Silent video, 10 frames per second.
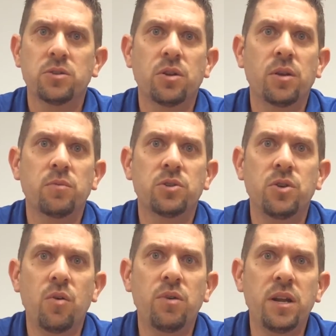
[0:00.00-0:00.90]
so there
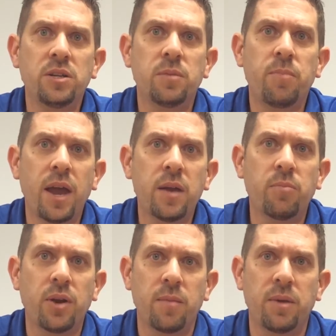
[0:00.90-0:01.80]
was no need to
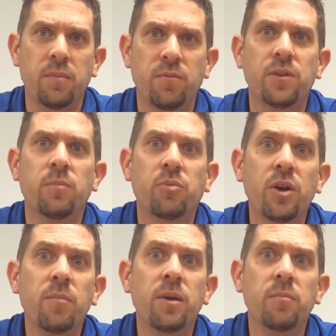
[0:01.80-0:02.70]
pay a premium for the
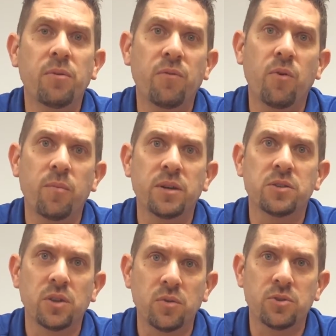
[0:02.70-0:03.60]
premium
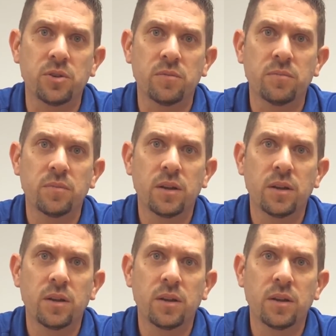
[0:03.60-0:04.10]
performing solution.